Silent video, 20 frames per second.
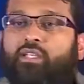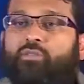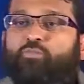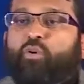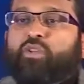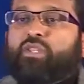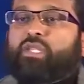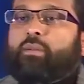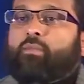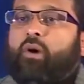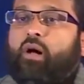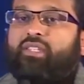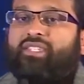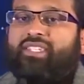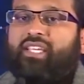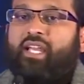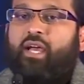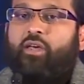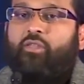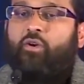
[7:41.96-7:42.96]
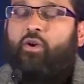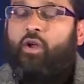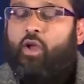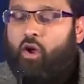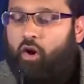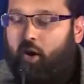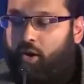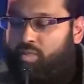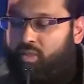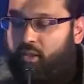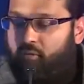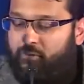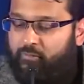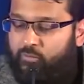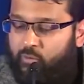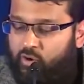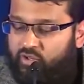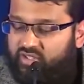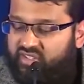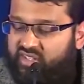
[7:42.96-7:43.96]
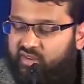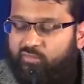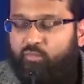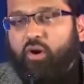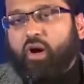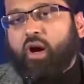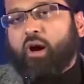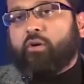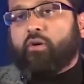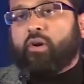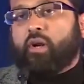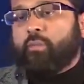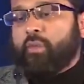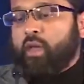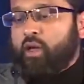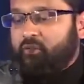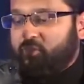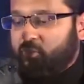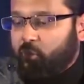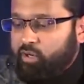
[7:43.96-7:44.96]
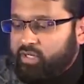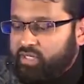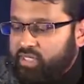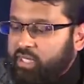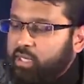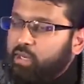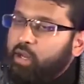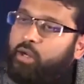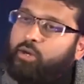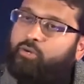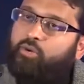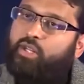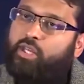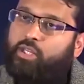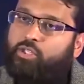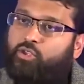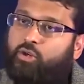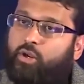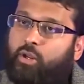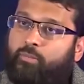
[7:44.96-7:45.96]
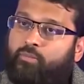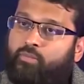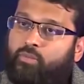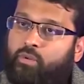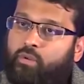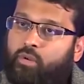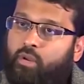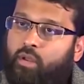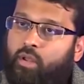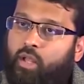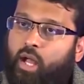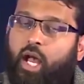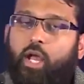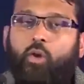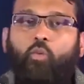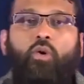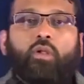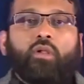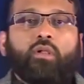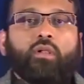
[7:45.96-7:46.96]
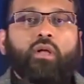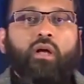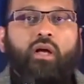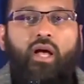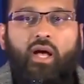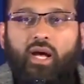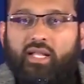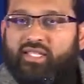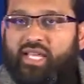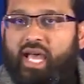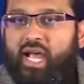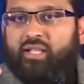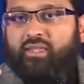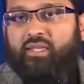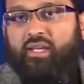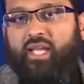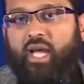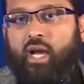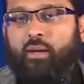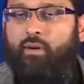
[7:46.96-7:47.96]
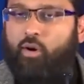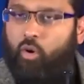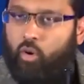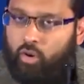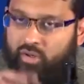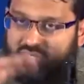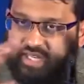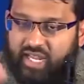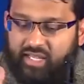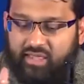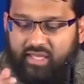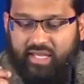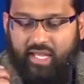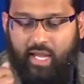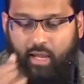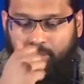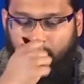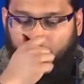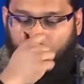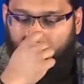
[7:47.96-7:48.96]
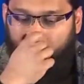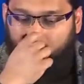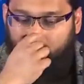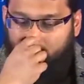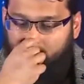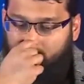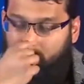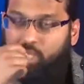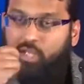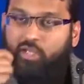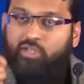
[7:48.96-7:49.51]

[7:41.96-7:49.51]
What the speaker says: Let's put them all together on the 1st of Muharram, 1400 Hijrah. I will attack the Kaaba or take the Kaaba hostage.